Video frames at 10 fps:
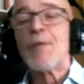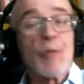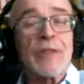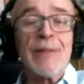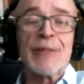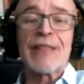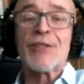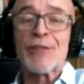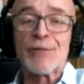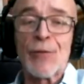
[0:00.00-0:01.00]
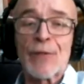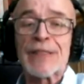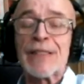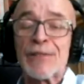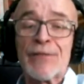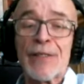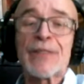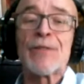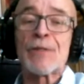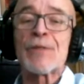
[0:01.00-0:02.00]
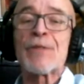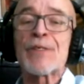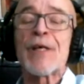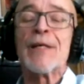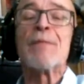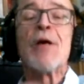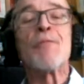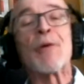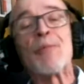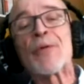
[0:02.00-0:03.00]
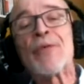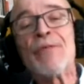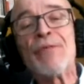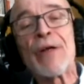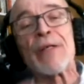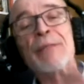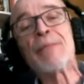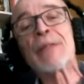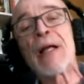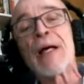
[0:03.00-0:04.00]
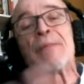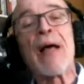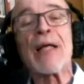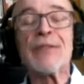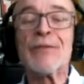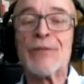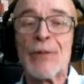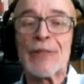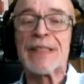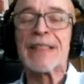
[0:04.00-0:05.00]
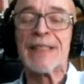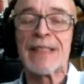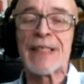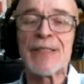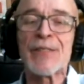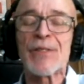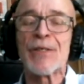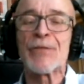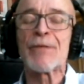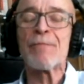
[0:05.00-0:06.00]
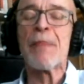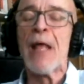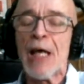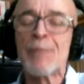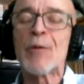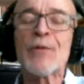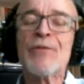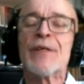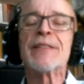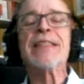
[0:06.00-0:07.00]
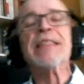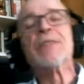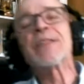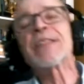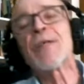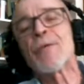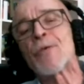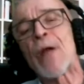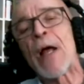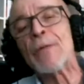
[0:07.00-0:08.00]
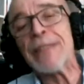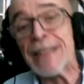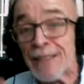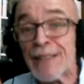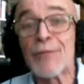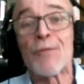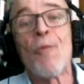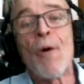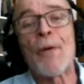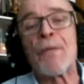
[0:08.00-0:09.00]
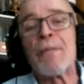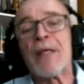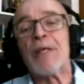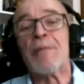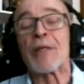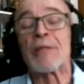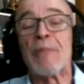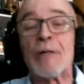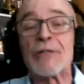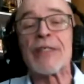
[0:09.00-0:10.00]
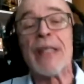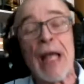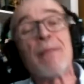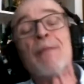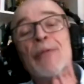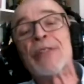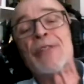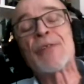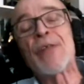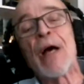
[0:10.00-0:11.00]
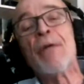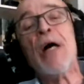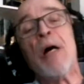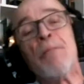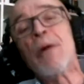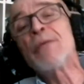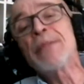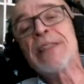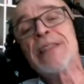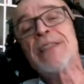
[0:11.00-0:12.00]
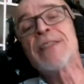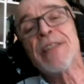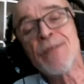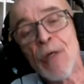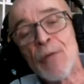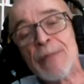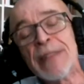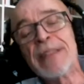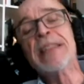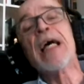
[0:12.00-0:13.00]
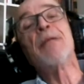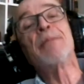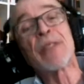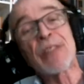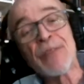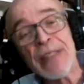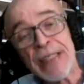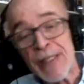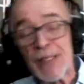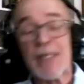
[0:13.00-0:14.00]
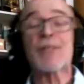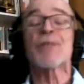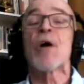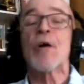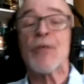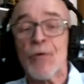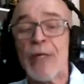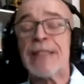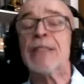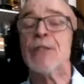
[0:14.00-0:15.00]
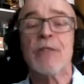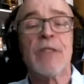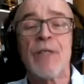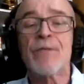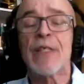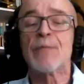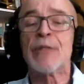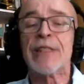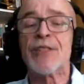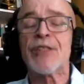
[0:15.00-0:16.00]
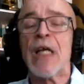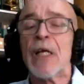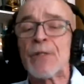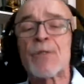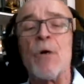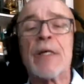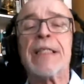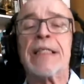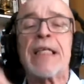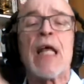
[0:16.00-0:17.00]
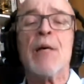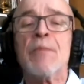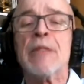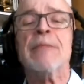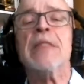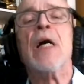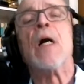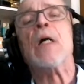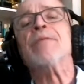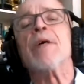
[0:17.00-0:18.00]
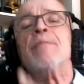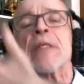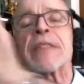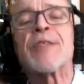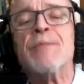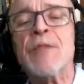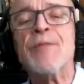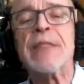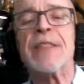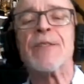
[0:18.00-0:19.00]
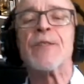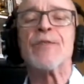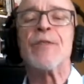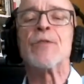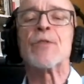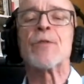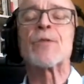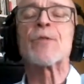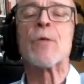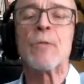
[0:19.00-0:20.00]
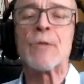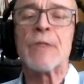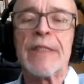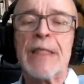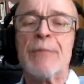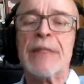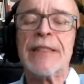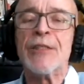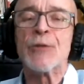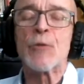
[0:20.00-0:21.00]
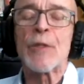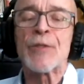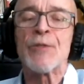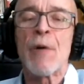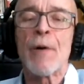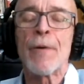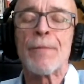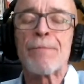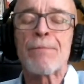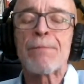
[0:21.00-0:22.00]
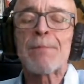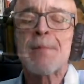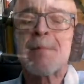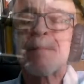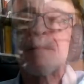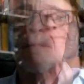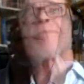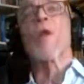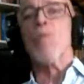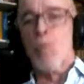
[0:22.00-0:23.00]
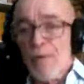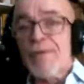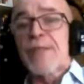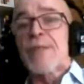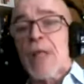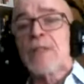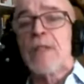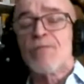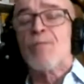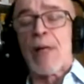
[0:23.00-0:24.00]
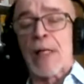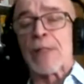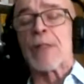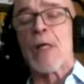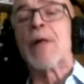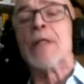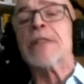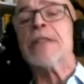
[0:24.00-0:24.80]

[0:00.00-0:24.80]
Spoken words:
The Brooklyn Bridge, of course, is very close to the site where Brooklyn Ferry plied back and forth in the 19th century. And Brooklyn Ferry was sacred ground, sacred water in American poetry, and the bridge is now, both because of Walt Whitman and because of his successor, Hart Crane, who loved that bridge and saw in it an emblem of America's movement into the future, the soul's leap into toward tomorrow. One of the things that I loved best about